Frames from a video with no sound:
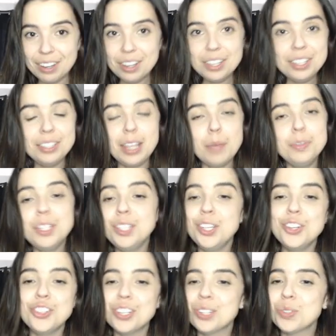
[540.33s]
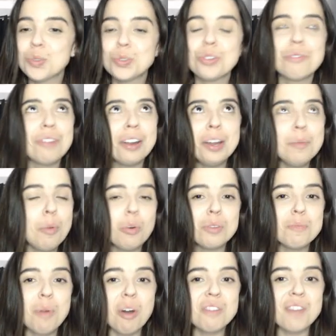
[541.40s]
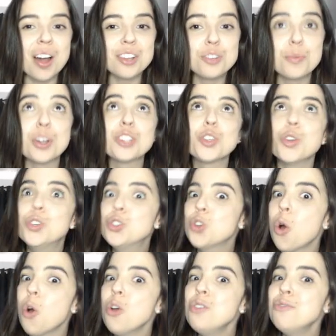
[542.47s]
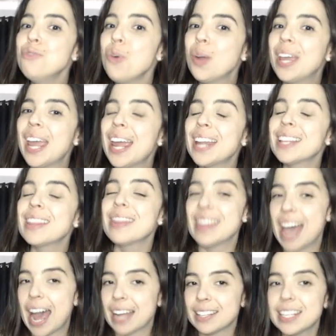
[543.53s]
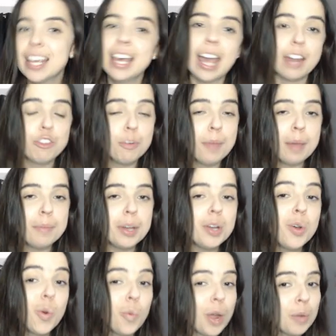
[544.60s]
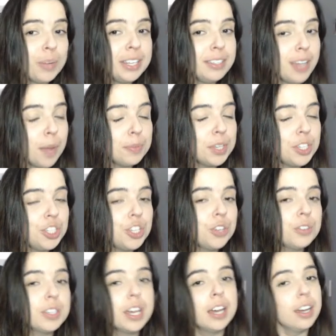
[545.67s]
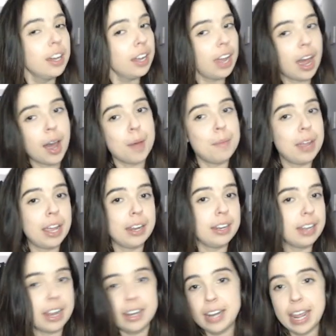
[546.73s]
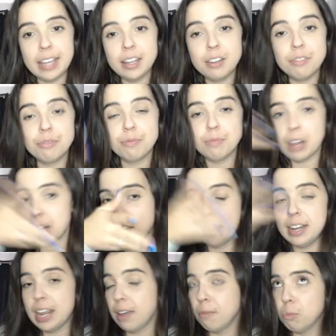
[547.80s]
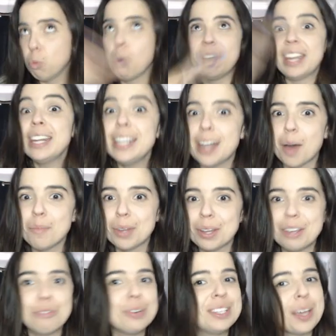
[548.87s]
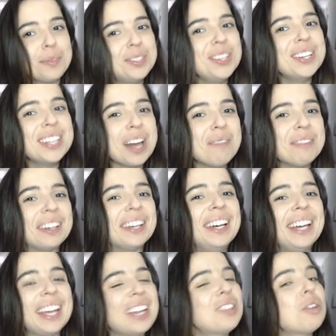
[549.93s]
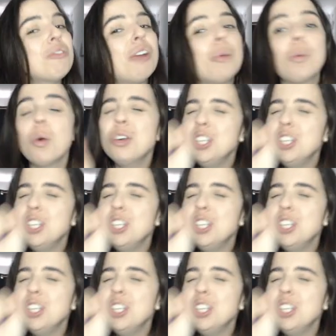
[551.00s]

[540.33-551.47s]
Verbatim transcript: Substitution is also a very important part of algebra, so don't forget that. And remember, when we substitute um, a negative, or any number, if we substitute a number into a variable,